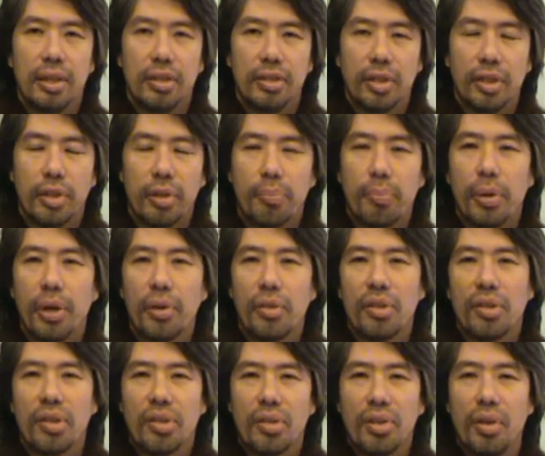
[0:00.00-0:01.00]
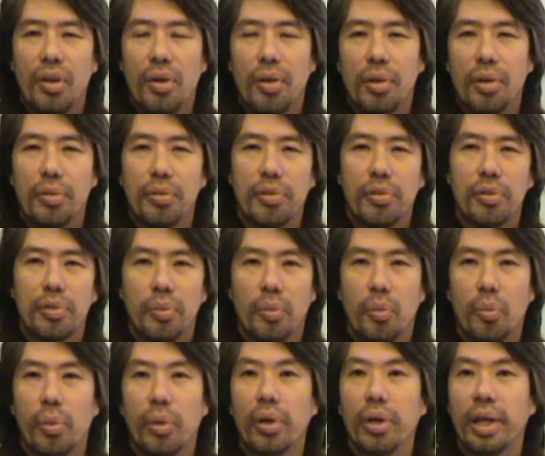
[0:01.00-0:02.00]
So the process of
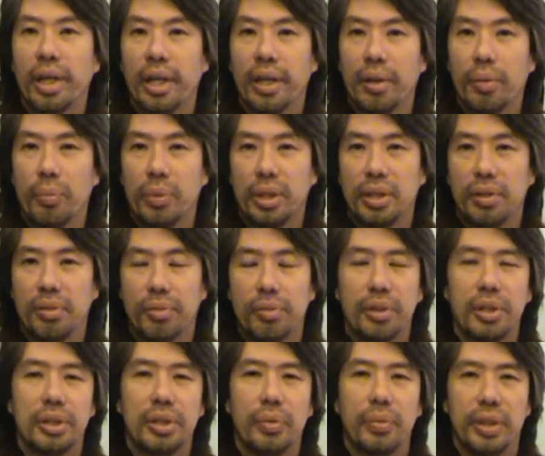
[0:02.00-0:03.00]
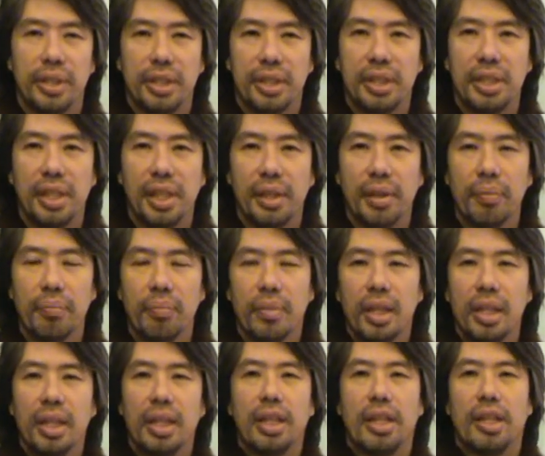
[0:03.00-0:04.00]
working with virtue and sin
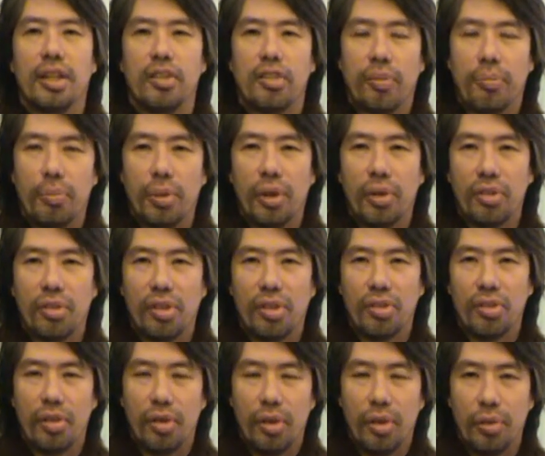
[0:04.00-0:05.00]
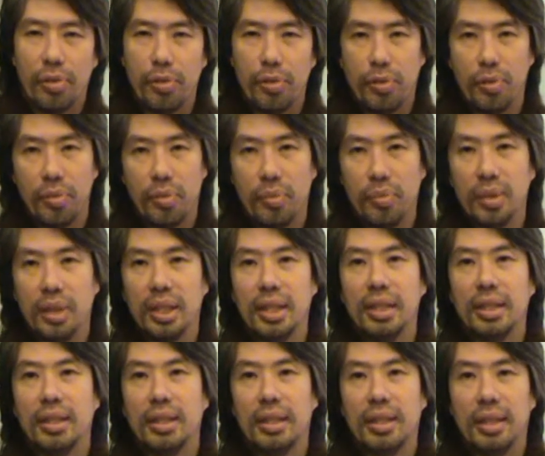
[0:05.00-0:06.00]
is a process of
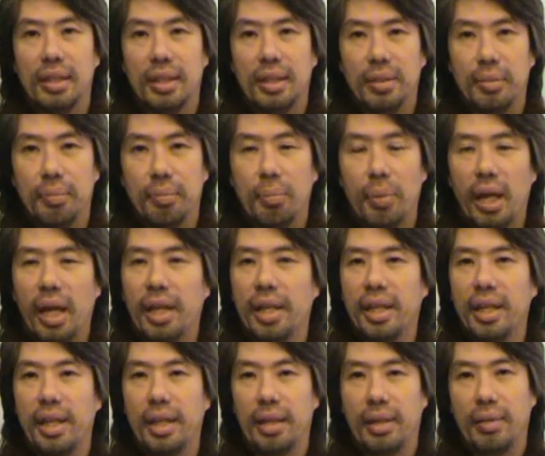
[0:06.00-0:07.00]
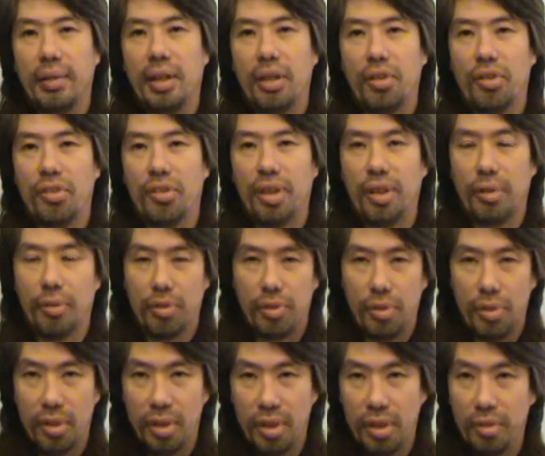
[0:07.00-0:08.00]
blinding ourselves
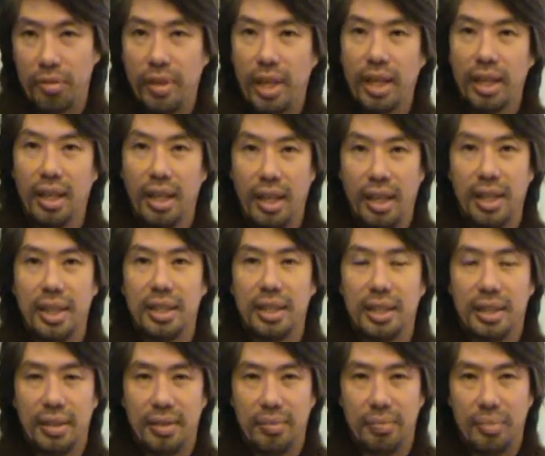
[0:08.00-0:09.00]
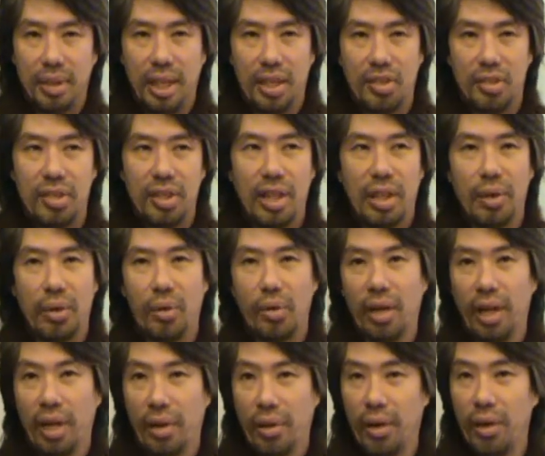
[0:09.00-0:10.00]
to the divine light and seeing
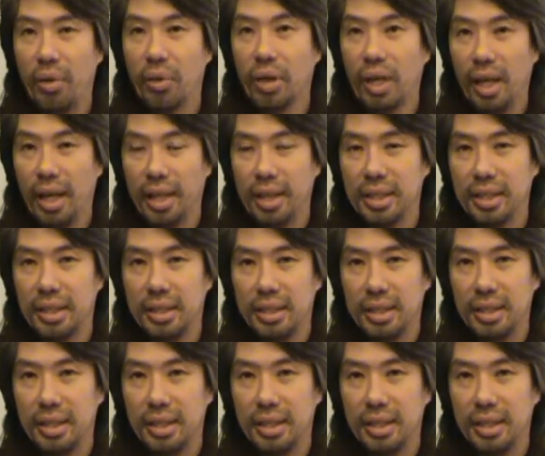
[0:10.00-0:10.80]
only our own light